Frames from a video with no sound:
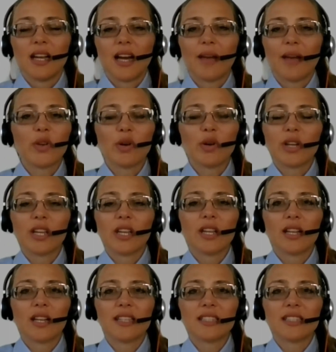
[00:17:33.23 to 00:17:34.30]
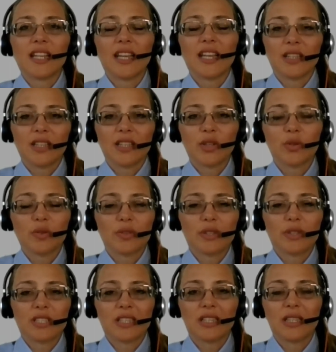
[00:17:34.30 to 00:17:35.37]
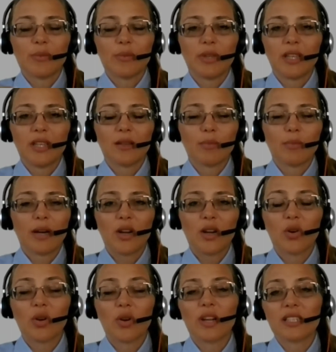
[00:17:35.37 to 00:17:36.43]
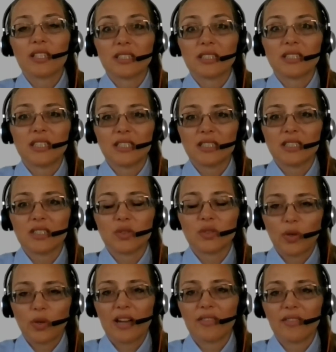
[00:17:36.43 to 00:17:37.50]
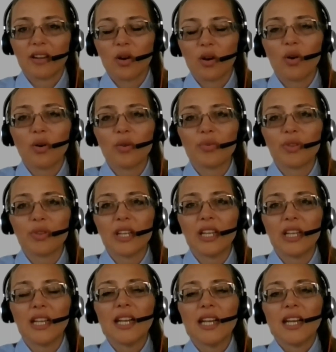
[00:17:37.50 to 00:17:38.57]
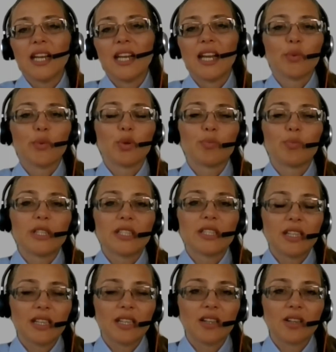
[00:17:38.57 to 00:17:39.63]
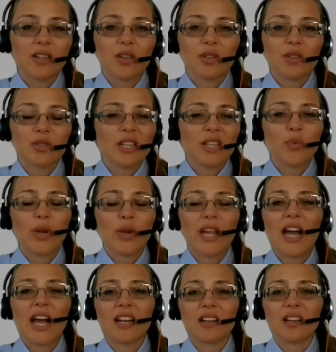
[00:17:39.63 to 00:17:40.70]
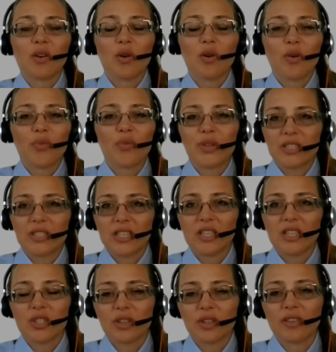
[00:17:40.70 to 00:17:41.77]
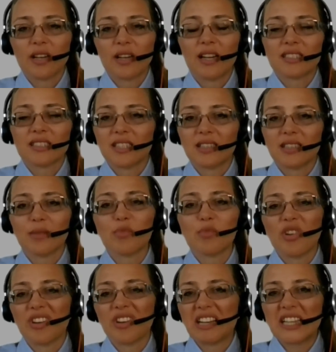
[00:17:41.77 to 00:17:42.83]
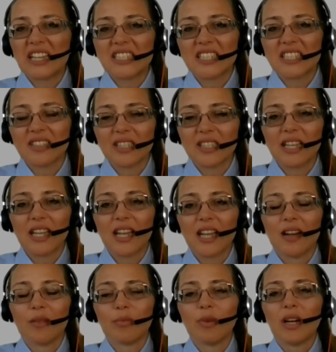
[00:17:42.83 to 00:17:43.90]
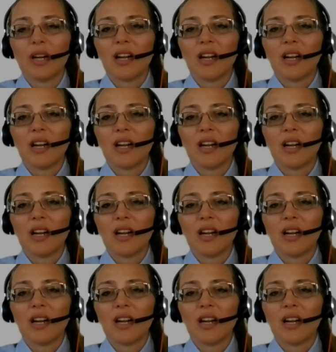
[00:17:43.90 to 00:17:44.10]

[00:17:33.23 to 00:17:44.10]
I'm talking, let's say, in the university, me and my colleague sits to have a coffee, and we'll be three girls, and we had a coffees each of us in the morning at 7 a.m.